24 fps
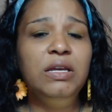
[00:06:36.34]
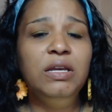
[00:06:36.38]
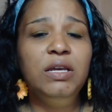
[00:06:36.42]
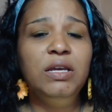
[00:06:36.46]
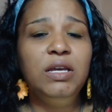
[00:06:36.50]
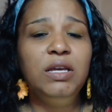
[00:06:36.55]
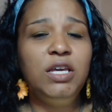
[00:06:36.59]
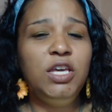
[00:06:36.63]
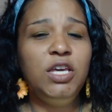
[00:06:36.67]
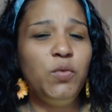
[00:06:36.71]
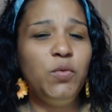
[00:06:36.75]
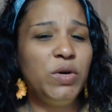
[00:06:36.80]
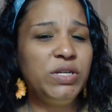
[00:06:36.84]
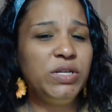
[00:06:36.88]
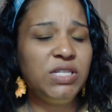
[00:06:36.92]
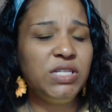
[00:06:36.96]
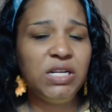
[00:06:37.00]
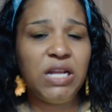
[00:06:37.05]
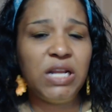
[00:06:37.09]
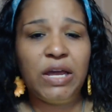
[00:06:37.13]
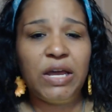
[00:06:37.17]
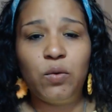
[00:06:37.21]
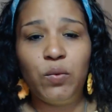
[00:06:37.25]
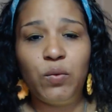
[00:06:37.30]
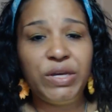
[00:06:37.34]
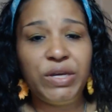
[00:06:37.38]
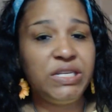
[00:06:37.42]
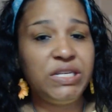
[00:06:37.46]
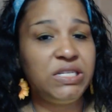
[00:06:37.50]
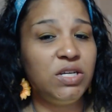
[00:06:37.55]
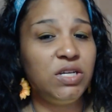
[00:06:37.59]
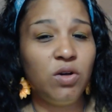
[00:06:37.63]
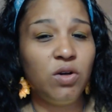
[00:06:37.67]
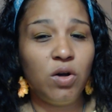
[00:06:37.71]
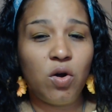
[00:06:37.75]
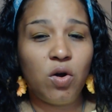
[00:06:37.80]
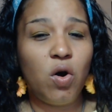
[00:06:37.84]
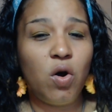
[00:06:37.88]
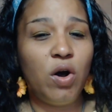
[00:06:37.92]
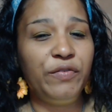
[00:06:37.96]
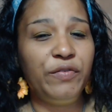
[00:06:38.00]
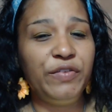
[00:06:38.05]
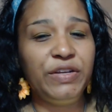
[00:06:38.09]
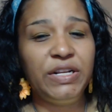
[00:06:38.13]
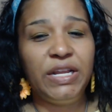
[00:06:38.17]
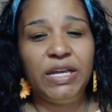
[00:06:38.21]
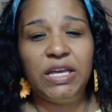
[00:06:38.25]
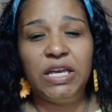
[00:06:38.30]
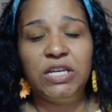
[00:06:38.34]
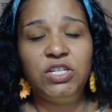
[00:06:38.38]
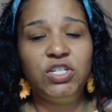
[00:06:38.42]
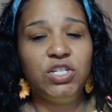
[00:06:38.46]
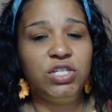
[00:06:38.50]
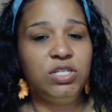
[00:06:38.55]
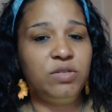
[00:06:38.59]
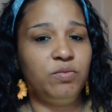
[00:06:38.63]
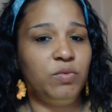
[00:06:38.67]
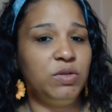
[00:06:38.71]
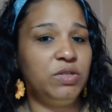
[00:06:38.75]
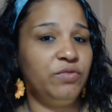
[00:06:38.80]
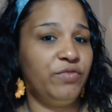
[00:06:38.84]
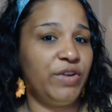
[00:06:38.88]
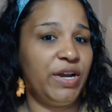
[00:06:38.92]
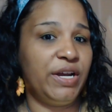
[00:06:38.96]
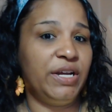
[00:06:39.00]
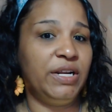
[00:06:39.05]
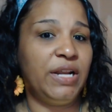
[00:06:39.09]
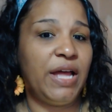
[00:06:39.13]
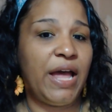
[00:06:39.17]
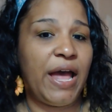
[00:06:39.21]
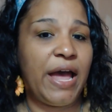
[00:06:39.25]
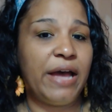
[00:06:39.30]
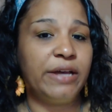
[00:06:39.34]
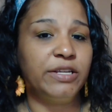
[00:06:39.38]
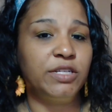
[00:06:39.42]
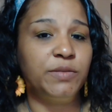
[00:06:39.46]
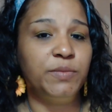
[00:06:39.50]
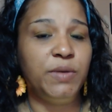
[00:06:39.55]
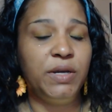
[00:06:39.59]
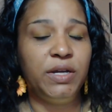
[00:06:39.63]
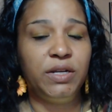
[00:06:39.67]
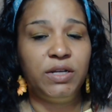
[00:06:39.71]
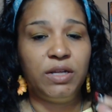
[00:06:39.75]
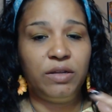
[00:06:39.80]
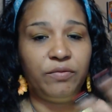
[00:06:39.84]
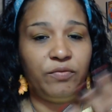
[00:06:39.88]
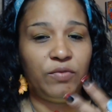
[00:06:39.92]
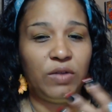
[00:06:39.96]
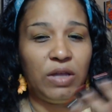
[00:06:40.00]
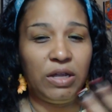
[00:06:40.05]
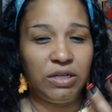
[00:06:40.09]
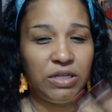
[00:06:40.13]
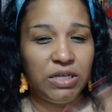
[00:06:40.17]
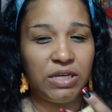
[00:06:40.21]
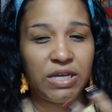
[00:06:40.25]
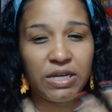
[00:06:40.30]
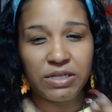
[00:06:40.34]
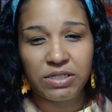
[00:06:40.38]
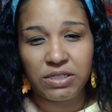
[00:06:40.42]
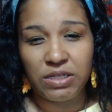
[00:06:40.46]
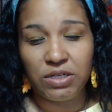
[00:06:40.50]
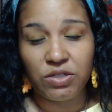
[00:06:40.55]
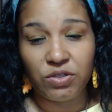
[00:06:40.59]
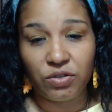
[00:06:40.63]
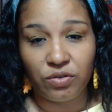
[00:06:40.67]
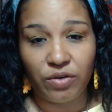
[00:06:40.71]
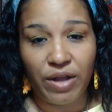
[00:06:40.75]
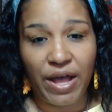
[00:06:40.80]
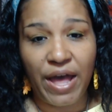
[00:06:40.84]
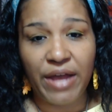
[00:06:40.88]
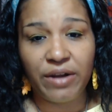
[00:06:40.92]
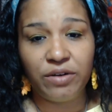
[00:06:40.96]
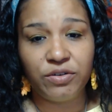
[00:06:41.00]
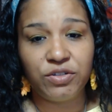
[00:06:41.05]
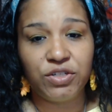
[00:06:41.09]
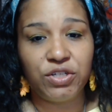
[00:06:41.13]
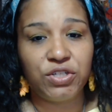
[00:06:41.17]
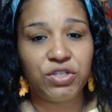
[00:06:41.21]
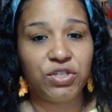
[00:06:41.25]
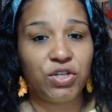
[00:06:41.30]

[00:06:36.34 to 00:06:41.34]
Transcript: he wasn't like wheezing or coughing, like it just was regular asthma, and he gets seasonal allergies.